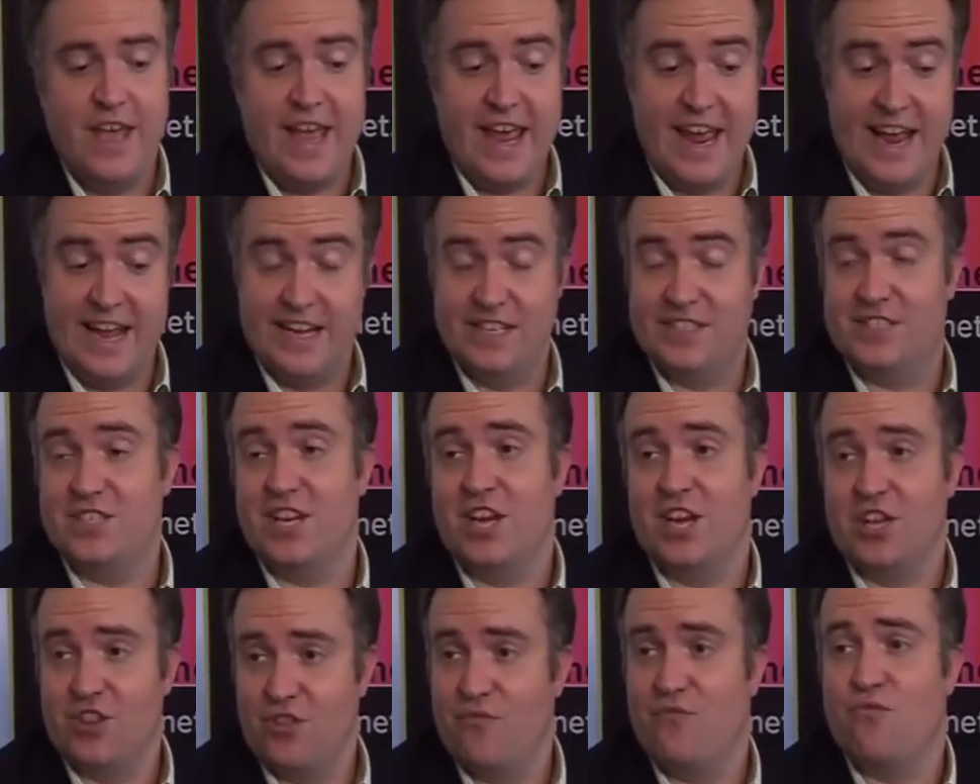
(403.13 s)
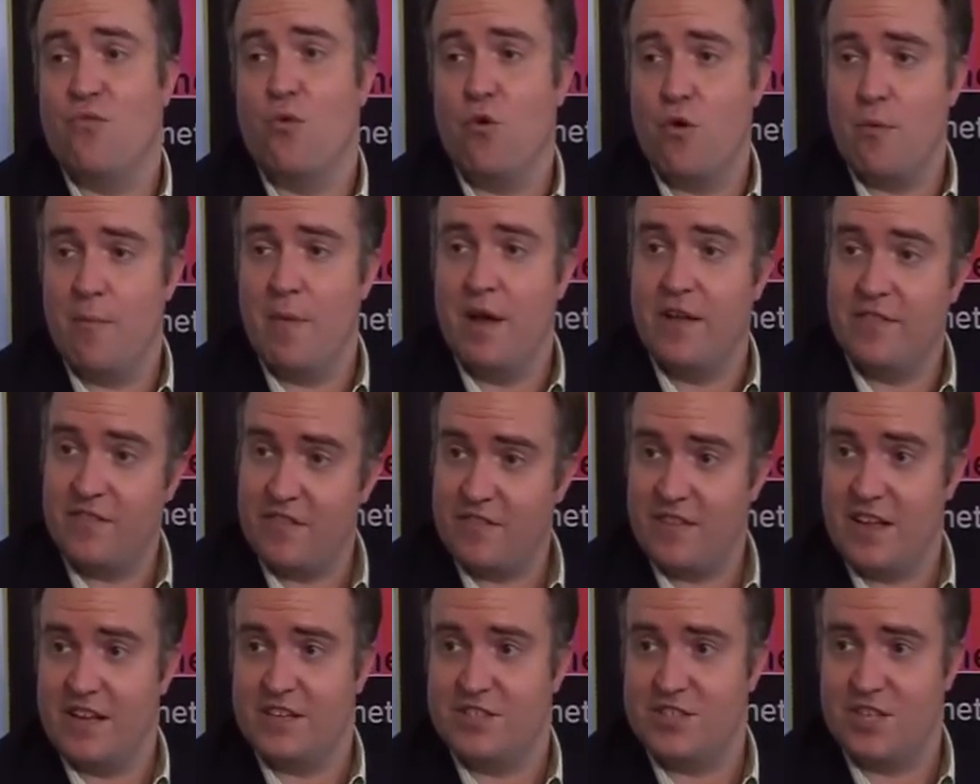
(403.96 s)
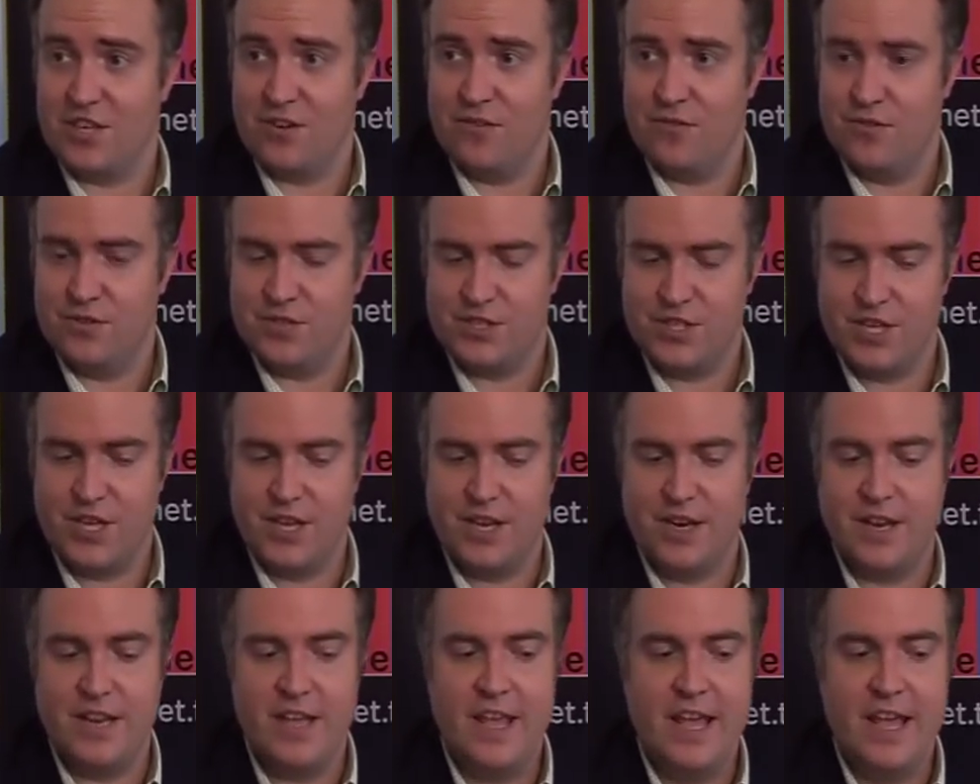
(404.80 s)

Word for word: and saying the format that signal is in.